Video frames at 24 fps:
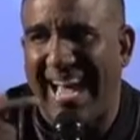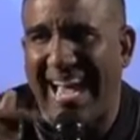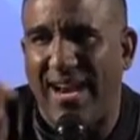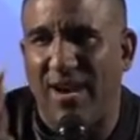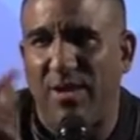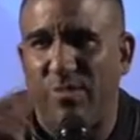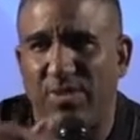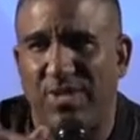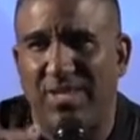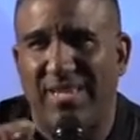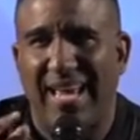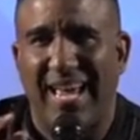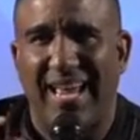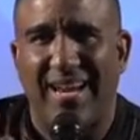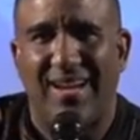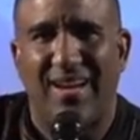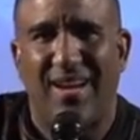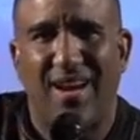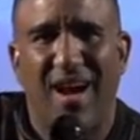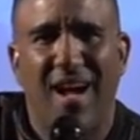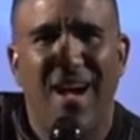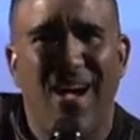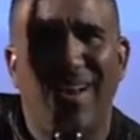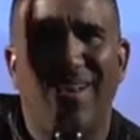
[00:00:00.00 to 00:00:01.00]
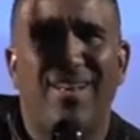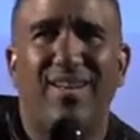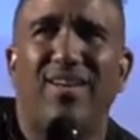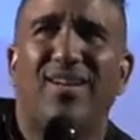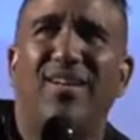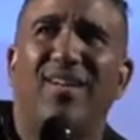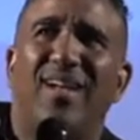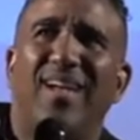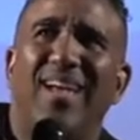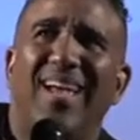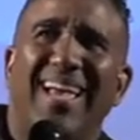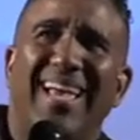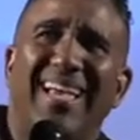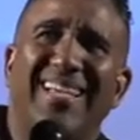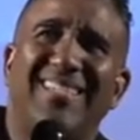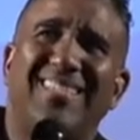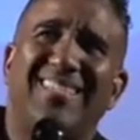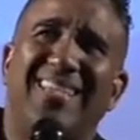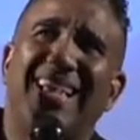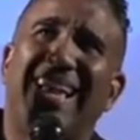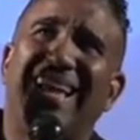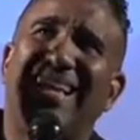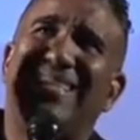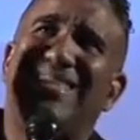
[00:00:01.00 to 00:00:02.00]
Adam said, God
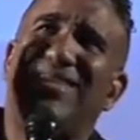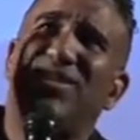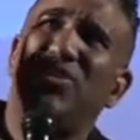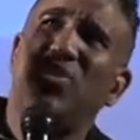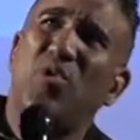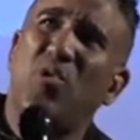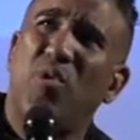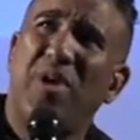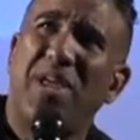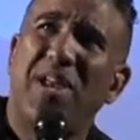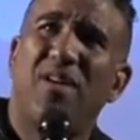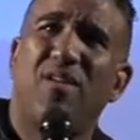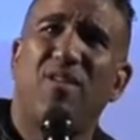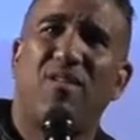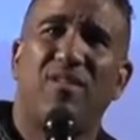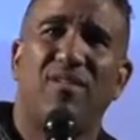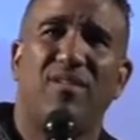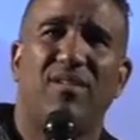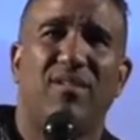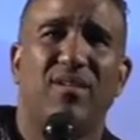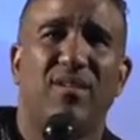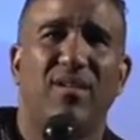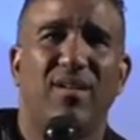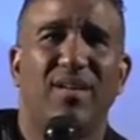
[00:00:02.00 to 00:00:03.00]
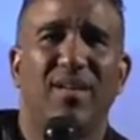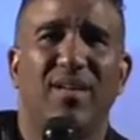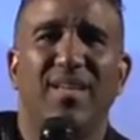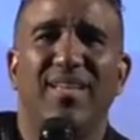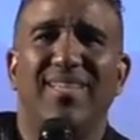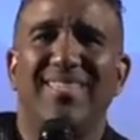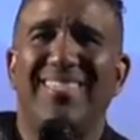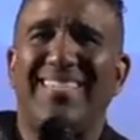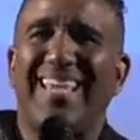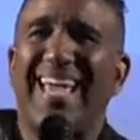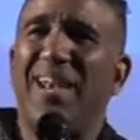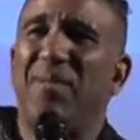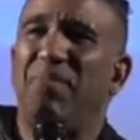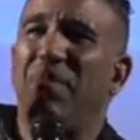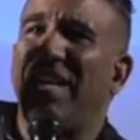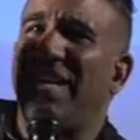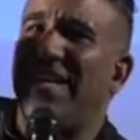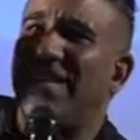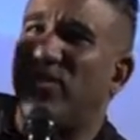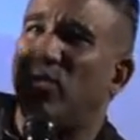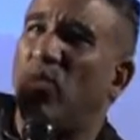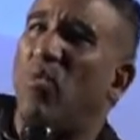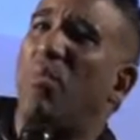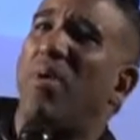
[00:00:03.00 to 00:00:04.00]
is you, you know. Send me
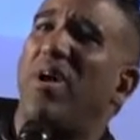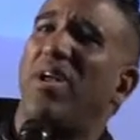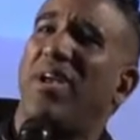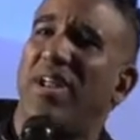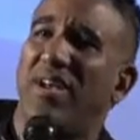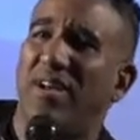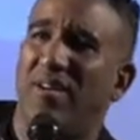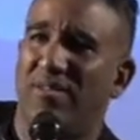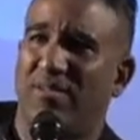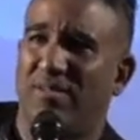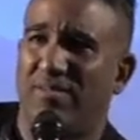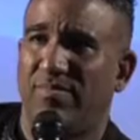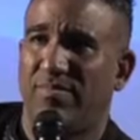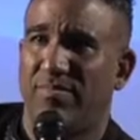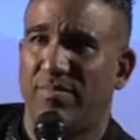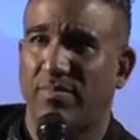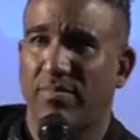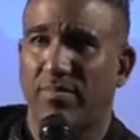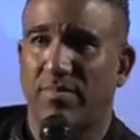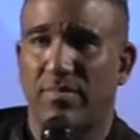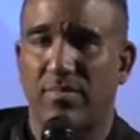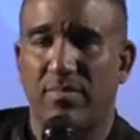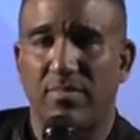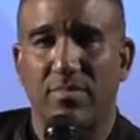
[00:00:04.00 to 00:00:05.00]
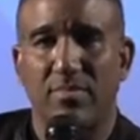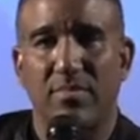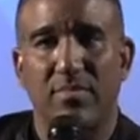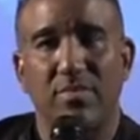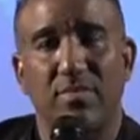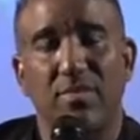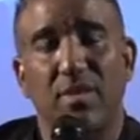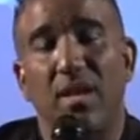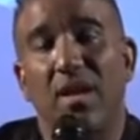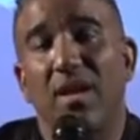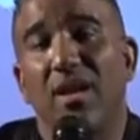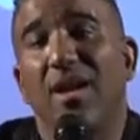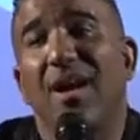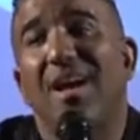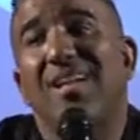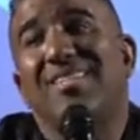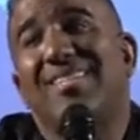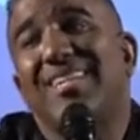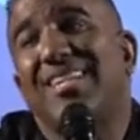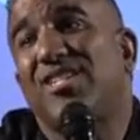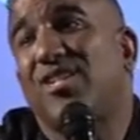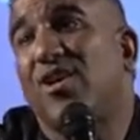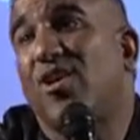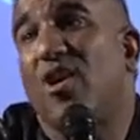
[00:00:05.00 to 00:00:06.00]
this woman, you know. God
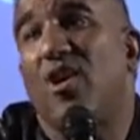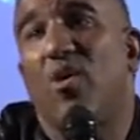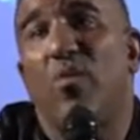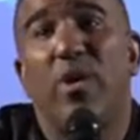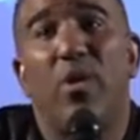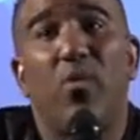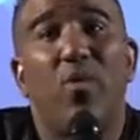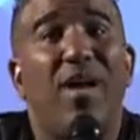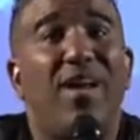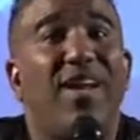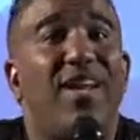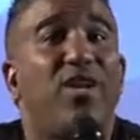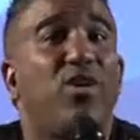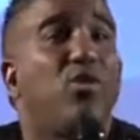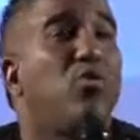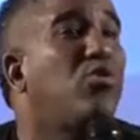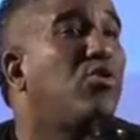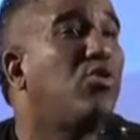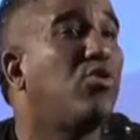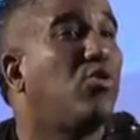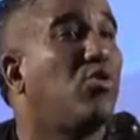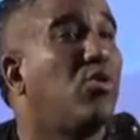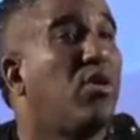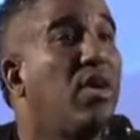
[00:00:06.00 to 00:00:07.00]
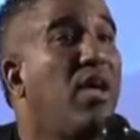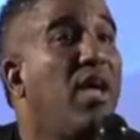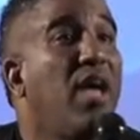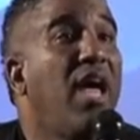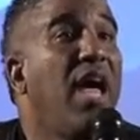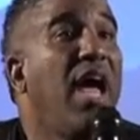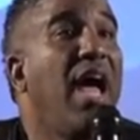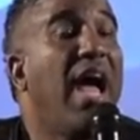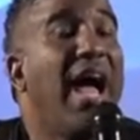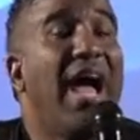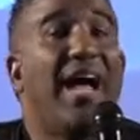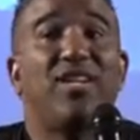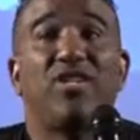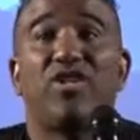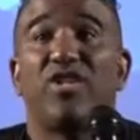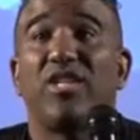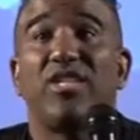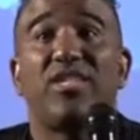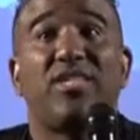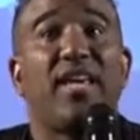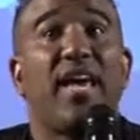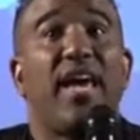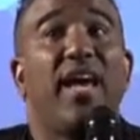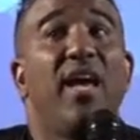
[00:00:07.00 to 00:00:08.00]
said to her, well, what did you do? And
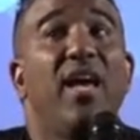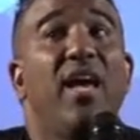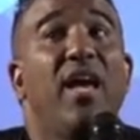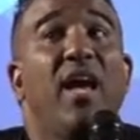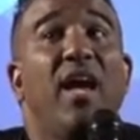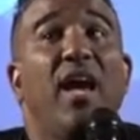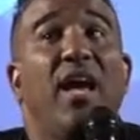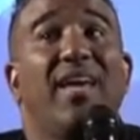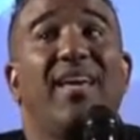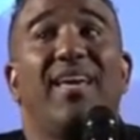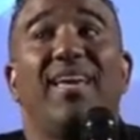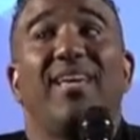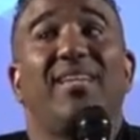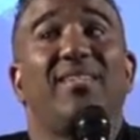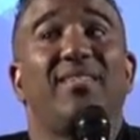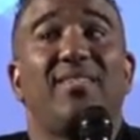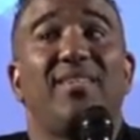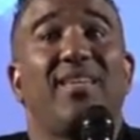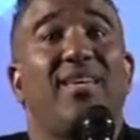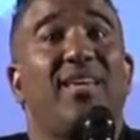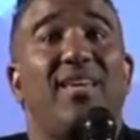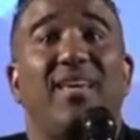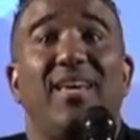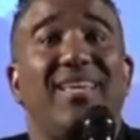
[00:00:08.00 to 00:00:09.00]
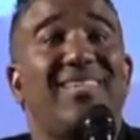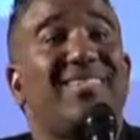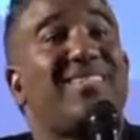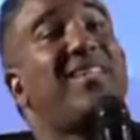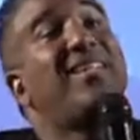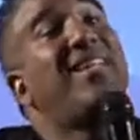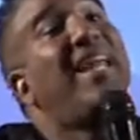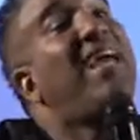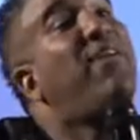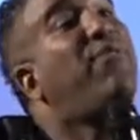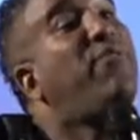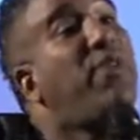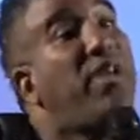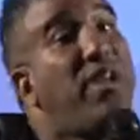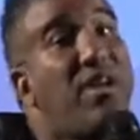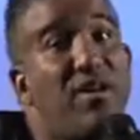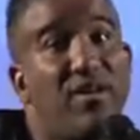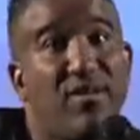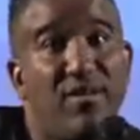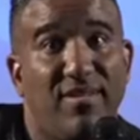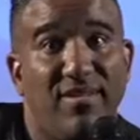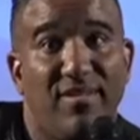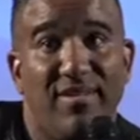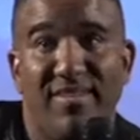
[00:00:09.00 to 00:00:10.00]
she said, is the devil, you
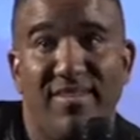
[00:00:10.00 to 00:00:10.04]
know.